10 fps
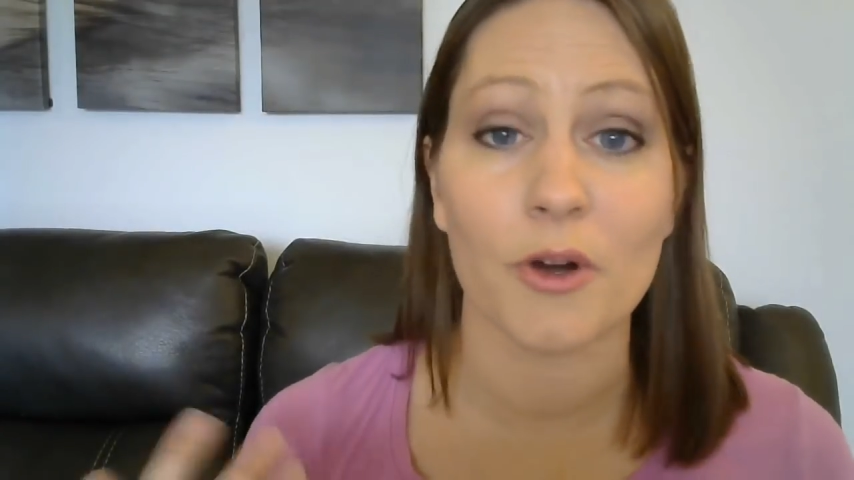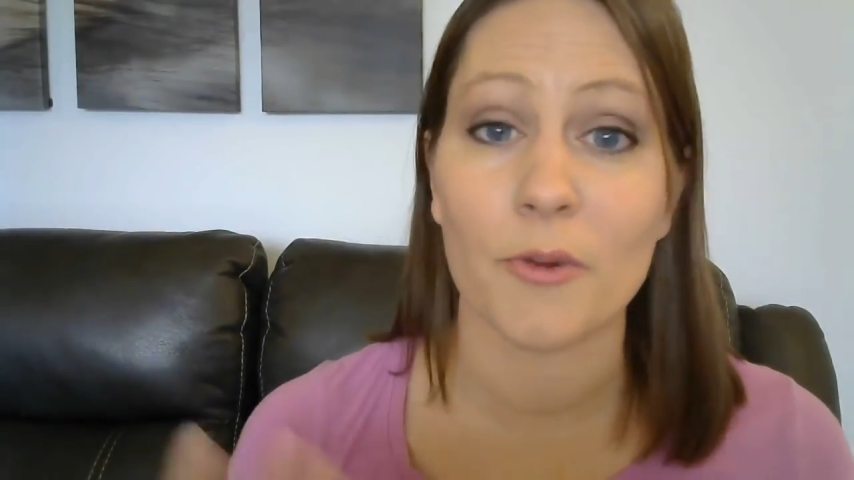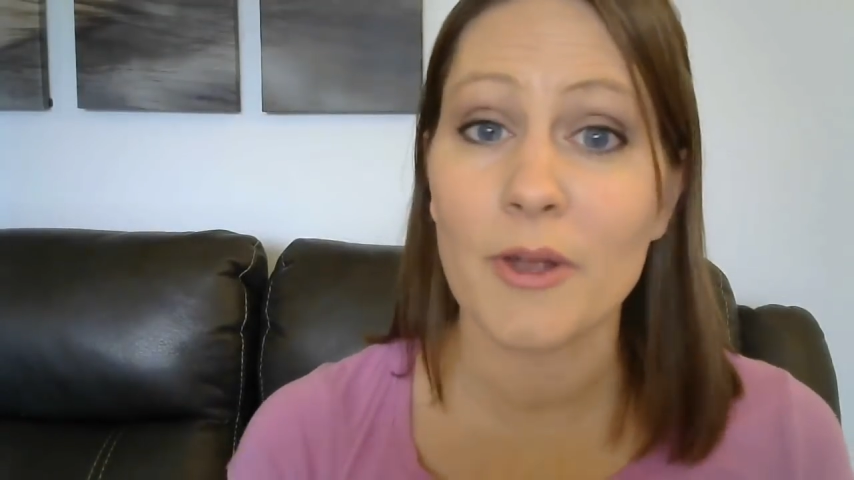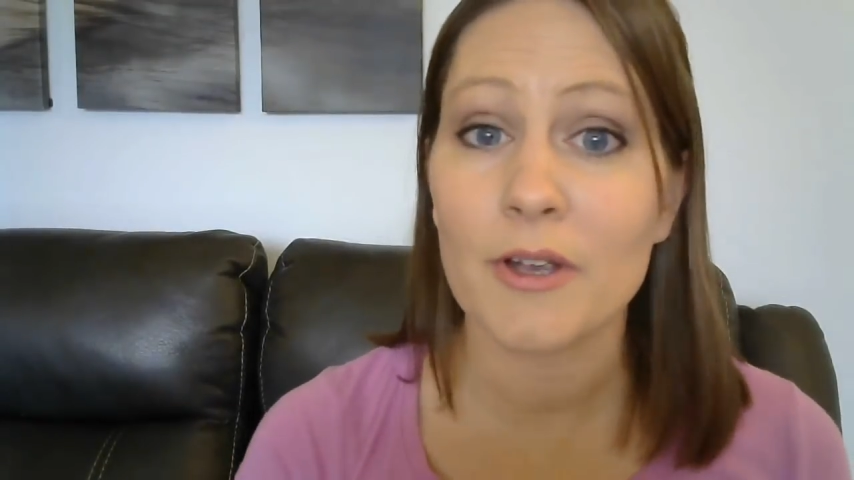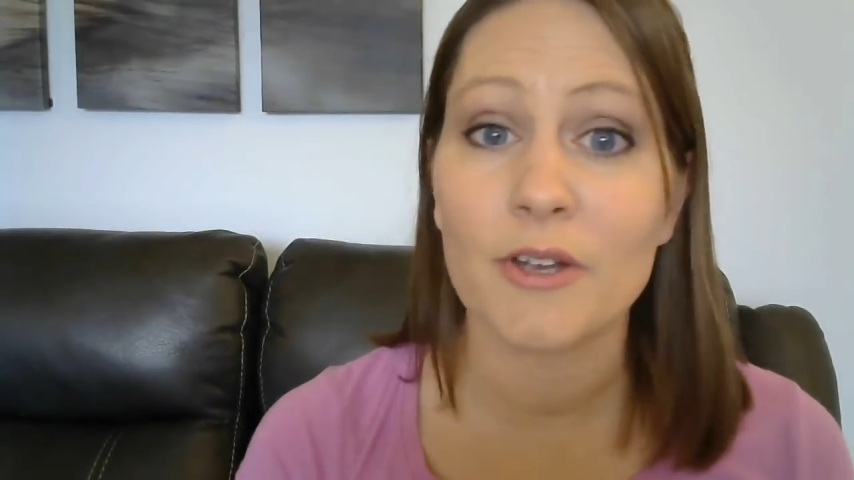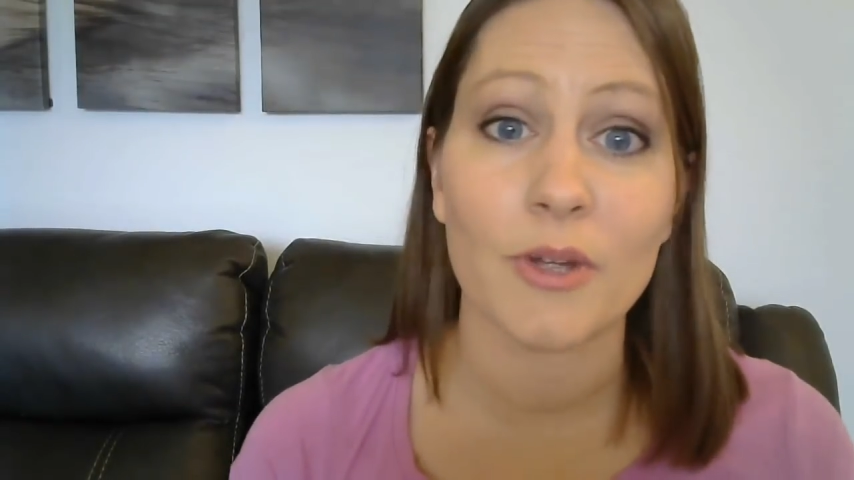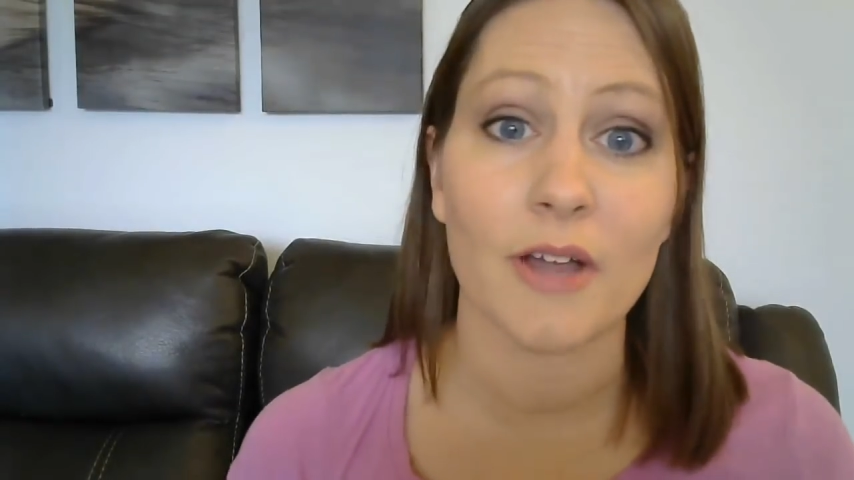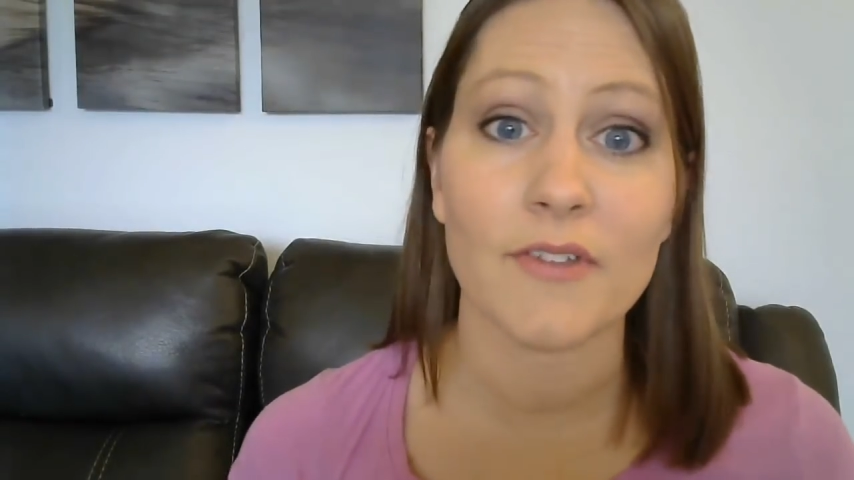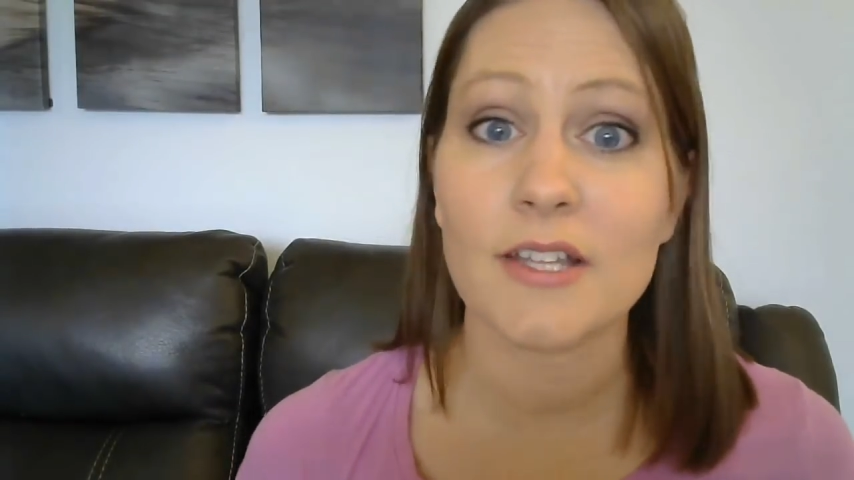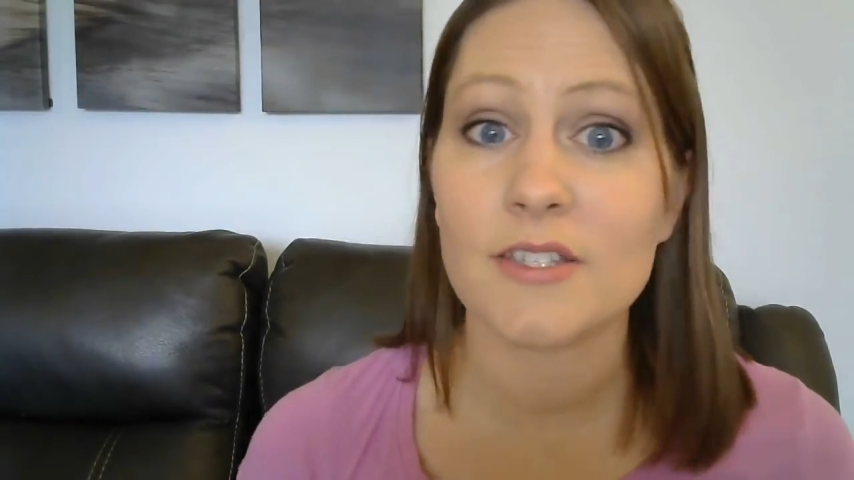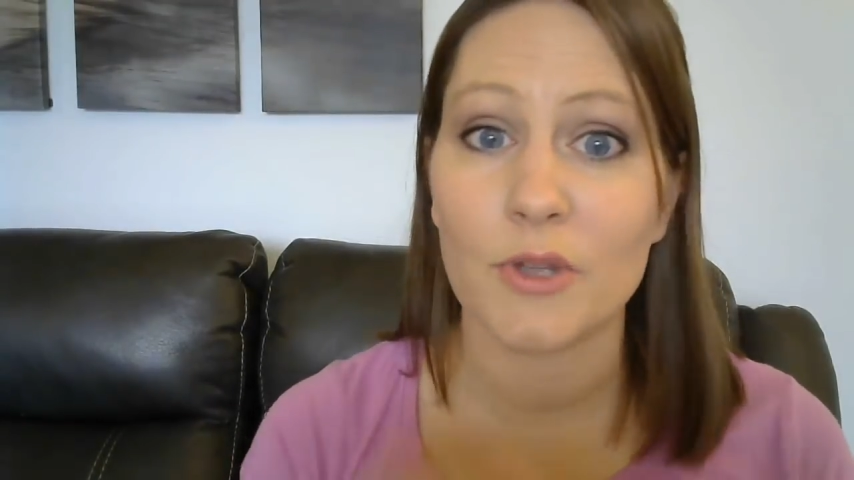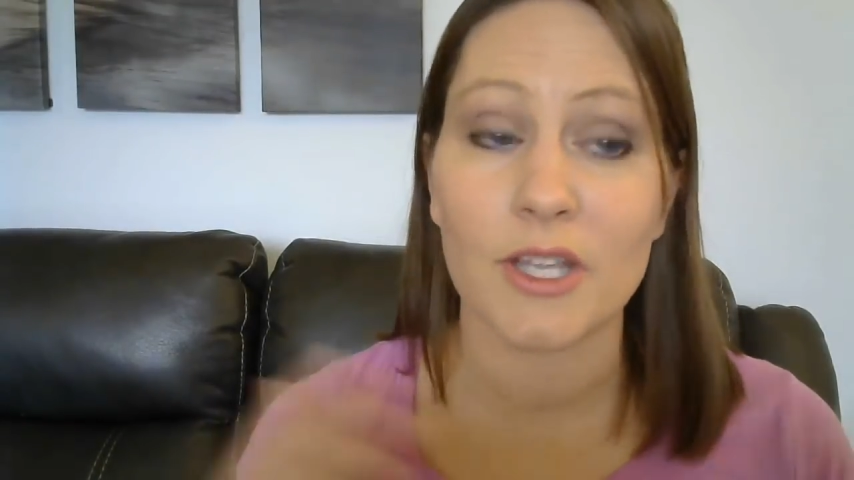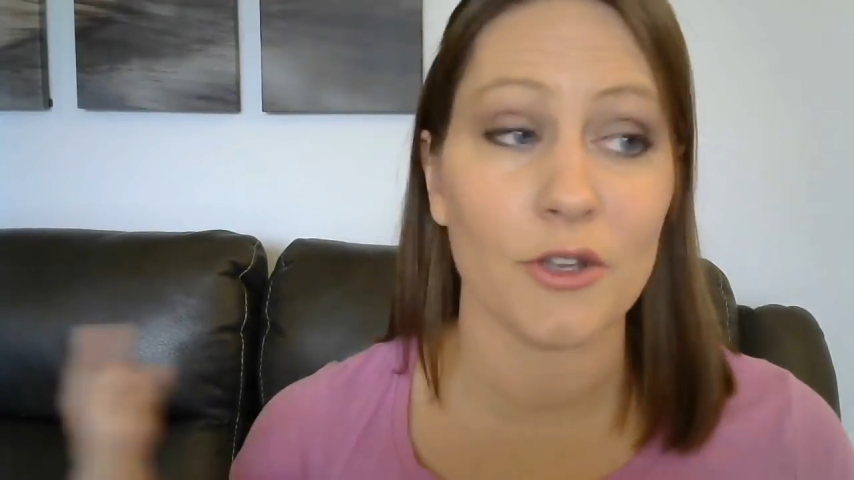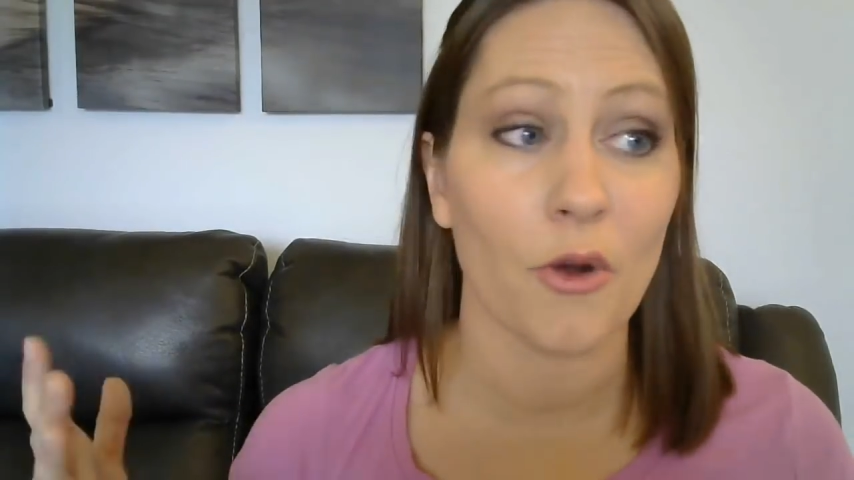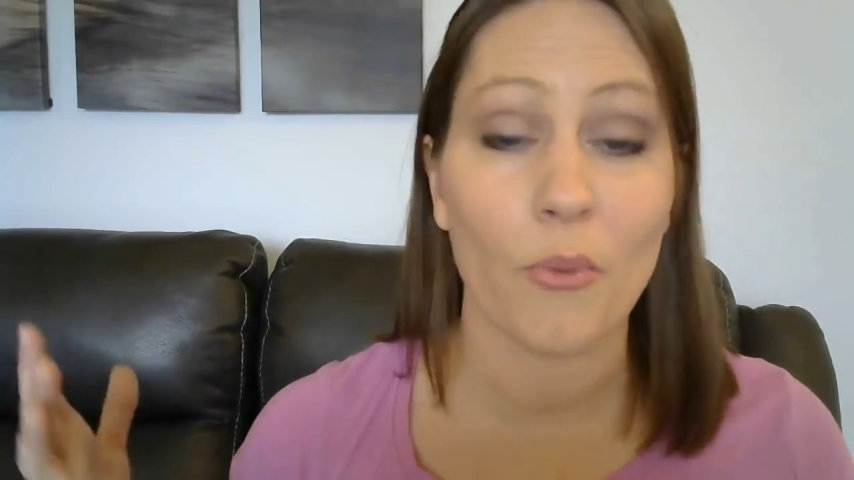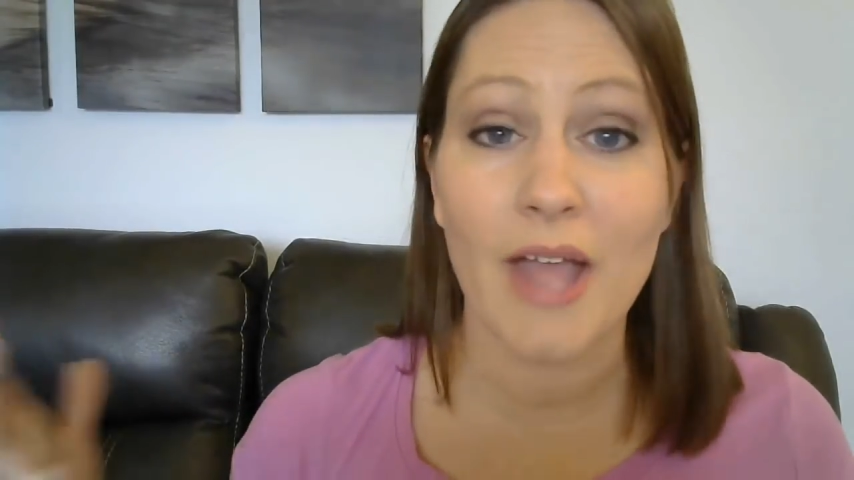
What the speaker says: We're married, we have kids, we